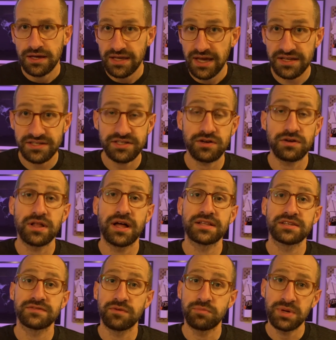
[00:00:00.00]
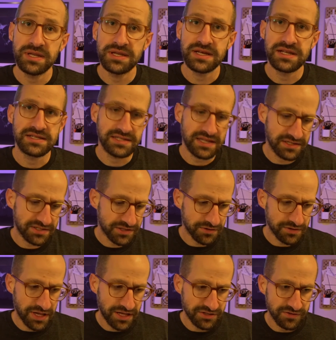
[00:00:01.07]
Yes, there are lots of opinions, there are
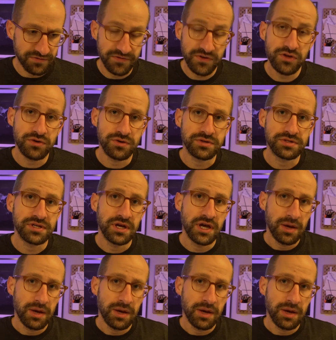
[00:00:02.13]
lots of views,